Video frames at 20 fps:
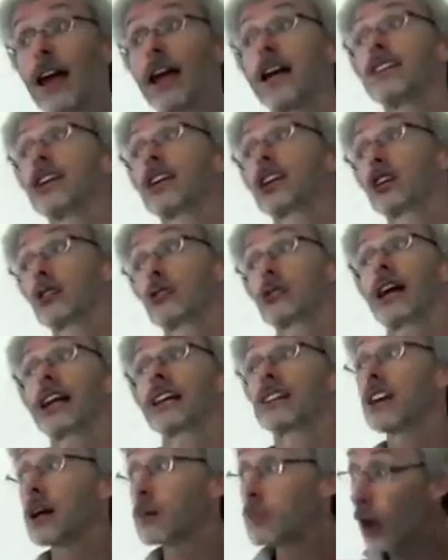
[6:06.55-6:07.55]
is it
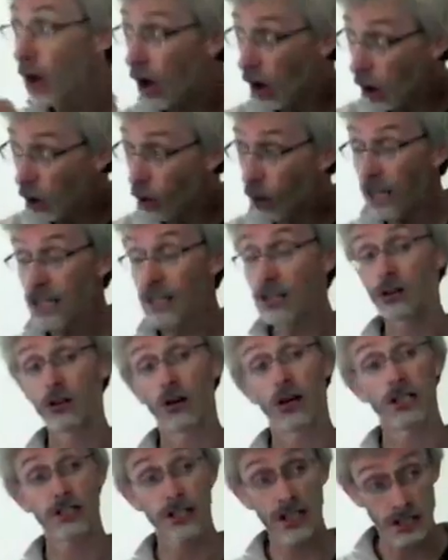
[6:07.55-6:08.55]
cranks up the whole
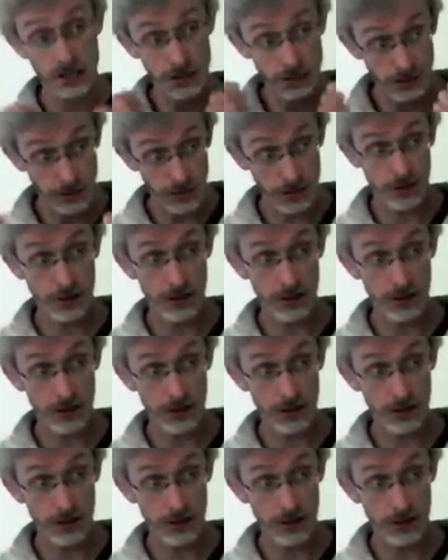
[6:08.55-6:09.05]
endocrine system.